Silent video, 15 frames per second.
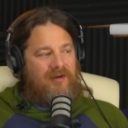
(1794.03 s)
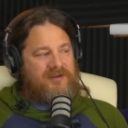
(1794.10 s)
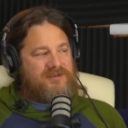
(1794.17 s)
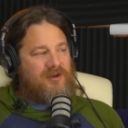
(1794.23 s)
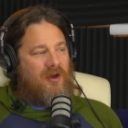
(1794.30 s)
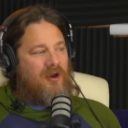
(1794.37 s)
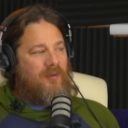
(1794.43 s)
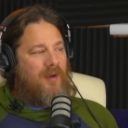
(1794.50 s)

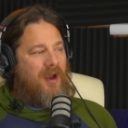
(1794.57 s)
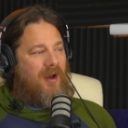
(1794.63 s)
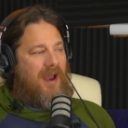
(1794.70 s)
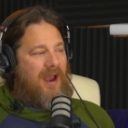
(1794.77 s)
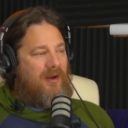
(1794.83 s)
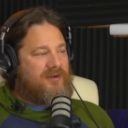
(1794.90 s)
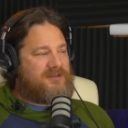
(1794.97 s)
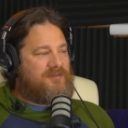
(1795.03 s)
let's talk about
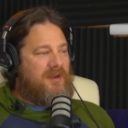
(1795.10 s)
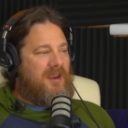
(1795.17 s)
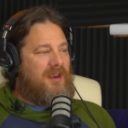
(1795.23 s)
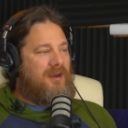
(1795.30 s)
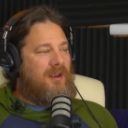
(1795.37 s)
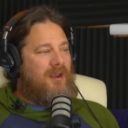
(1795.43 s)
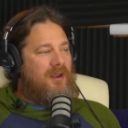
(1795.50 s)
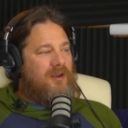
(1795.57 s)
how it's
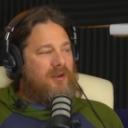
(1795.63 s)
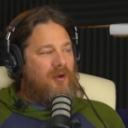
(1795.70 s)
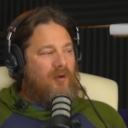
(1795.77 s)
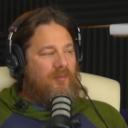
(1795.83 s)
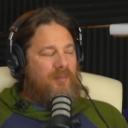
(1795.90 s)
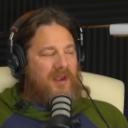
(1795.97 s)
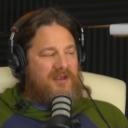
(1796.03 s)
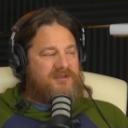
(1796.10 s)
made.
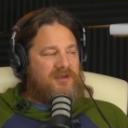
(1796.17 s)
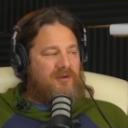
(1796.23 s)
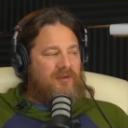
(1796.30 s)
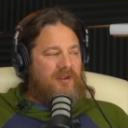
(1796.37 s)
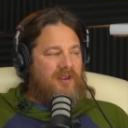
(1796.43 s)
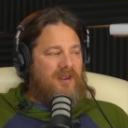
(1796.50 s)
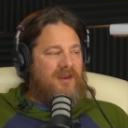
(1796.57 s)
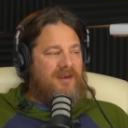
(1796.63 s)

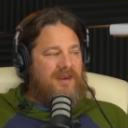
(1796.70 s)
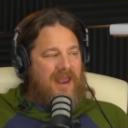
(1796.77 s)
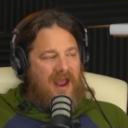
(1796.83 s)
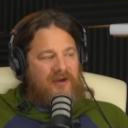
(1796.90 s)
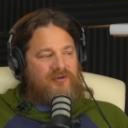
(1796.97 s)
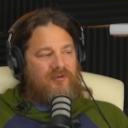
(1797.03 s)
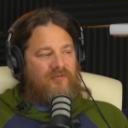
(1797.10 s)
Basically in natural